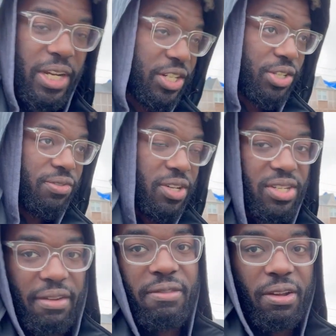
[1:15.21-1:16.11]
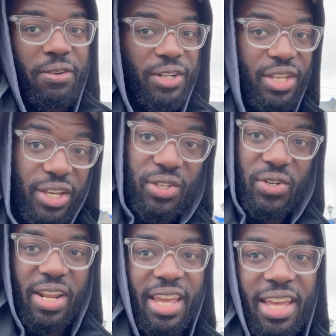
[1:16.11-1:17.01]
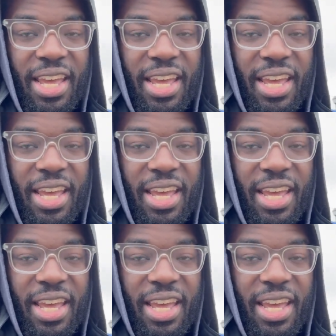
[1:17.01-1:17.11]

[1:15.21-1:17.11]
I just finished 75 hard yesterday,